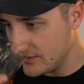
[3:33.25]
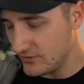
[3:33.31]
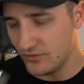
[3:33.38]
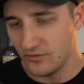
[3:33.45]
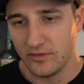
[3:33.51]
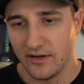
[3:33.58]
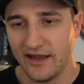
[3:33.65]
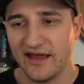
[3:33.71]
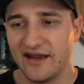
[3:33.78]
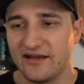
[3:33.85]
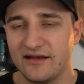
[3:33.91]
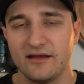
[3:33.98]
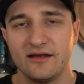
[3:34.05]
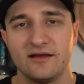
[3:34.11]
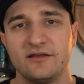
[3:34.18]
Ooh,
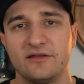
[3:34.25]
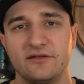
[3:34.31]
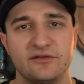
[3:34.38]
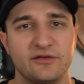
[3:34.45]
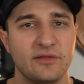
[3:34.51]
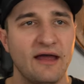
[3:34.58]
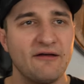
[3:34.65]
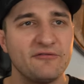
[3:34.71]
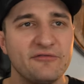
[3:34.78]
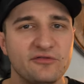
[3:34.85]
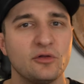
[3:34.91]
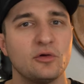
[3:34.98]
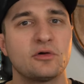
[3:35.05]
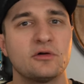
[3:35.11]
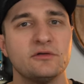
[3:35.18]
and so that
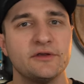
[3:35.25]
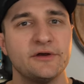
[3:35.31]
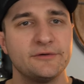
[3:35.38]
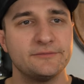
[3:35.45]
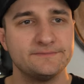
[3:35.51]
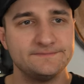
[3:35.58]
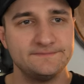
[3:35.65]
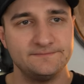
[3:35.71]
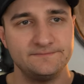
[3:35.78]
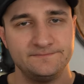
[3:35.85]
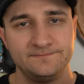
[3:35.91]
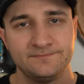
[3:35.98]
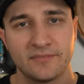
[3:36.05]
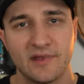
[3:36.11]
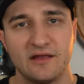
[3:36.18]
floral note,
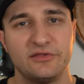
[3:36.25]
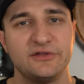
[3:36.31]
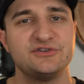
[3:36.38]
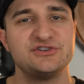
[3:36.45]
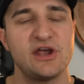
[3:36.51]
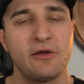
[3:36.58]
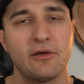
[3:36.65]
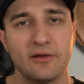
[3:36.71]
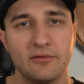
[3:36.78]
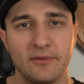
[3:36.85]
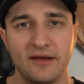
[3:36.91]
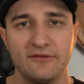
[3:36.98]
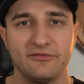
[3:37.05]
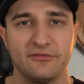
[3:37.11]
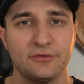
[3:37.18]
the cherry
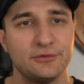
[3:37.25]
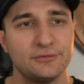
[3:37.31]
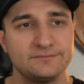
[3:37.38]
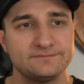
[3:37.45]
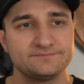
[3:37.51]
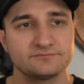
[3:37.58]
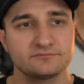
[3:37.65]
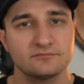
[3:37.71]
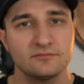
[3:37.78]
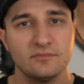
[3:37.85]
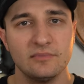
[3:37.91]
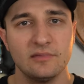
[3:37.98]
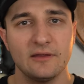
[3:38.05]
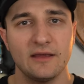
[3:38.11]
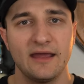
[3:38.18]
red fruit,
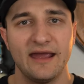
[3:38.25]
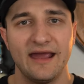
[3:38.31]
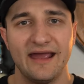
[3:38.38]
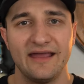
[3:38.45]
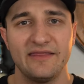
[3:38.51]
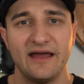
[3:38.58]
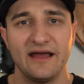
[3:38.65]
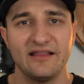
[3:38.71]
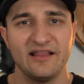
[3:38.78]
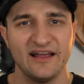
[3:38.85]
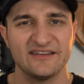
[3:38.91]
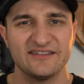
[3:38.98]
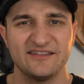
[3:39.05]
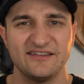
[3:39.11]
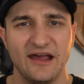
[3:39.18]
and that
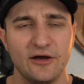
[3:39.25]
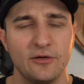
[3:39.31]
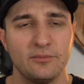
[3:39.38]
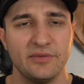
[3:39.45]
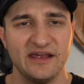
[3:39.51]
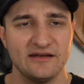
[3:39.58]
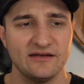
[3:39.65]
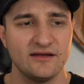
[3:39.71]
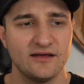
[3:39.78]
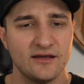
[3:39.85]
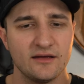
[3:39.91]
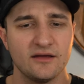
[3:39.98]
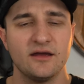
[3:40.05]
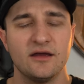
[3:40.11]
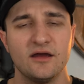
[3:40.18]
like stale peanut
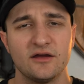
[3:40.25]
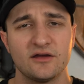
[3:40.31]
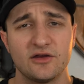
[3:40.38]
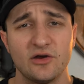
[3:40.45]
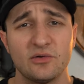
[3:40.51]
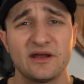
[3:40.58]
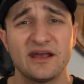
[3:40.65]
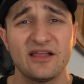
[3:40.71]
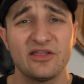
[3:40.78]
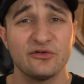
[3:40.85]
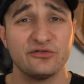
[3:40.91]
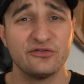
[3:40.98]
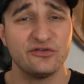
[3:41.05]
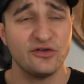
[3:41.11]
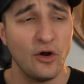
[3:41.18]
go together
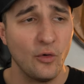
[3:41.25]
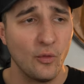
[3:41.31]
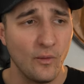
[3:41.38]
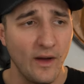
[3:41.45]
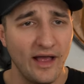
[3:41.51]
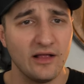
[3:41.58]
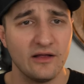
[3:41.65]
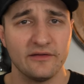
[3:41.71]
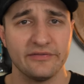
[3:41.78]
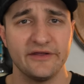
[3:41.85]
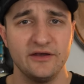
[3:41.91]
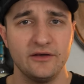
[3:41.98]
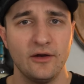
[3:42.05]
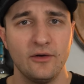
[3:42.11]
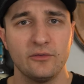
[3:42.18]
so well on the
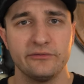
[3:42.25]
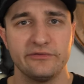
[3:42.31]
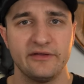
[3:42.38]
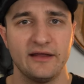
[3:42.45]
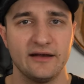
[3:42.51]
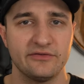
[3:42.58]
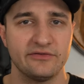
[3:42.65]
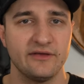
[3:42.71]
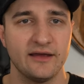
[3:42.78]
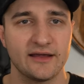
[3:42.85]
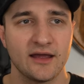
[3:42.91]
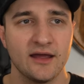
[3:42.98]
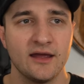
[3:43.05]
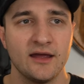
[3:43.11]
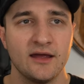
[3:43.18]
nose that it's like,